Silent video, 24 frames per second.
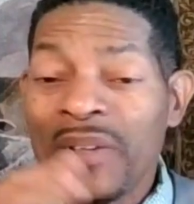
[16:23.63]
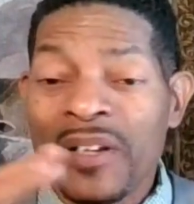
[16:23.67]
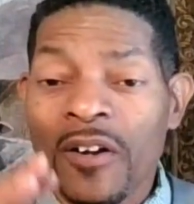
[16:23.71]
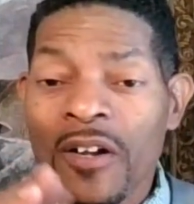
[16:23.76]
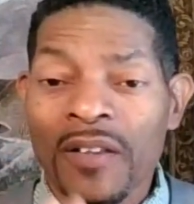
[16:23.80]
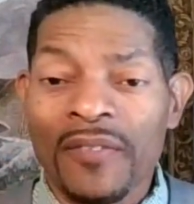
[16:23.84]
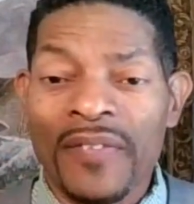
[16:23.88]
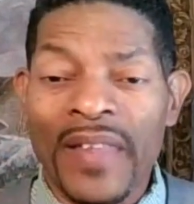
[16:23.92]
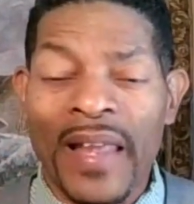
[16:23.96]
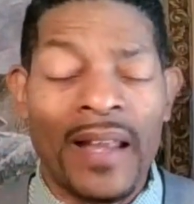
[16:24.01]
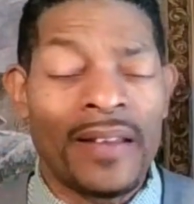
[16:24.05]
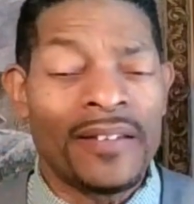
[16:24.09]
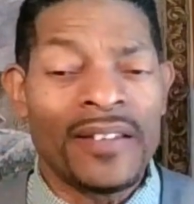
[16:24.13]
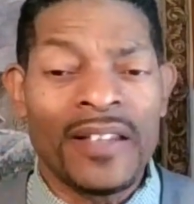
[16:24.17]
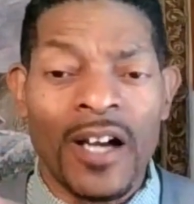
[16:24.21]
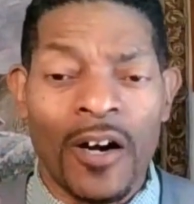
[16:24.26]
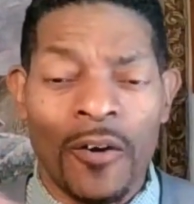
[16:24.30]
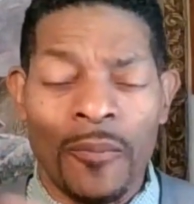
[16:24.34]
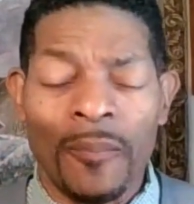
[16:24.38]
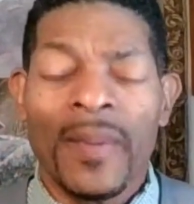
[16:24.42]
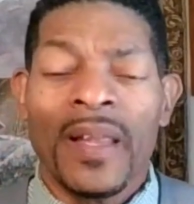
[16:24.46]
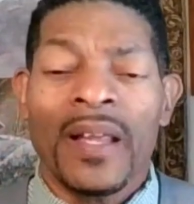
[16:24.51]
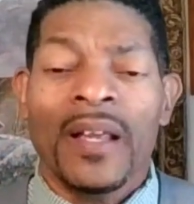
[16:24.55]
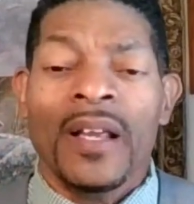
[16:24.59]
and all of that.
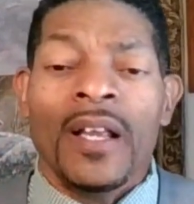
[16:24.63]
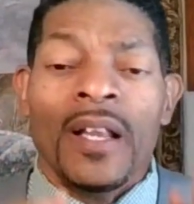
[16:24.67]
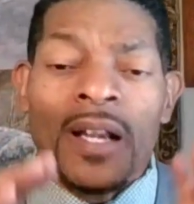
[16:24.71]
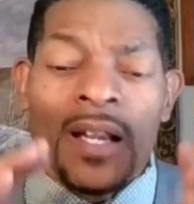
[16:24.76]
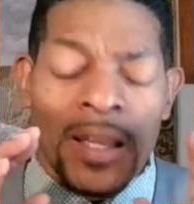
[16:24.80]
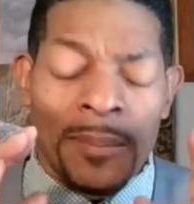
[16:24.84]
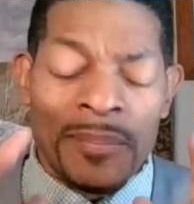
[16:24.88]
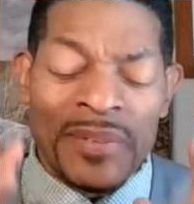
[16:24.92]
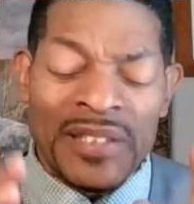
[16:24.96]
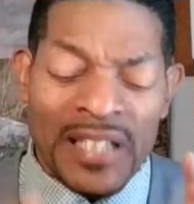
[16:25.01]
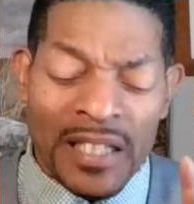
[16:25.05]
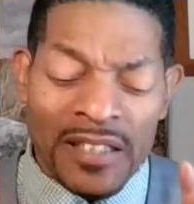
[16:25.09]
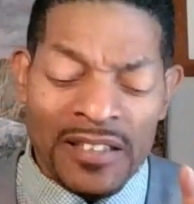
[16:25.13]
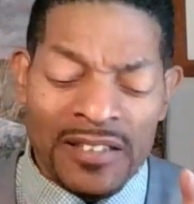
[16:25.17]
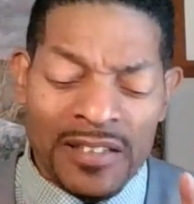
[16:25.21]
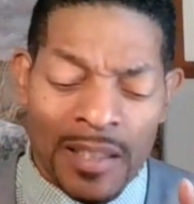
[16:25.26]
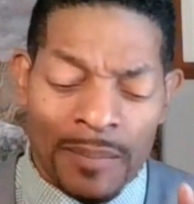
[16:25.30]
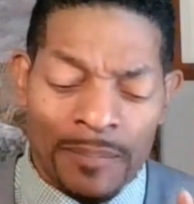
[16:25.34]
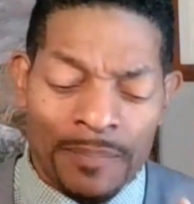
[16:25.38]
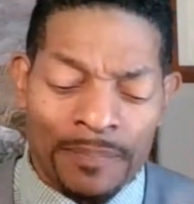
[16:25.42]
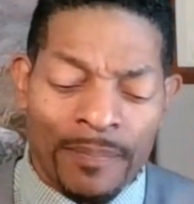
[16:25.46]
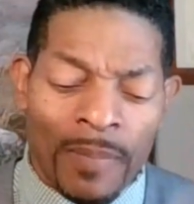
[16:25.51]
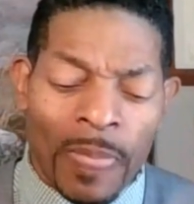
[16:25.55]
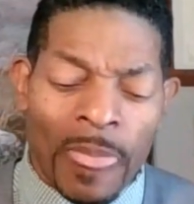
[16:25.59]
No. Let me tell you
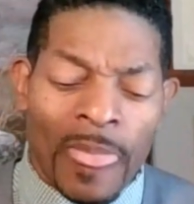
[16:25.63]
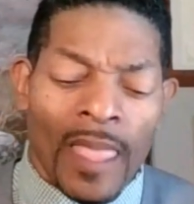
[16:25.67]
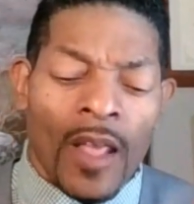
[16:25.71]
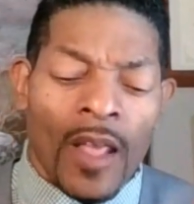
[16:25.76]
something.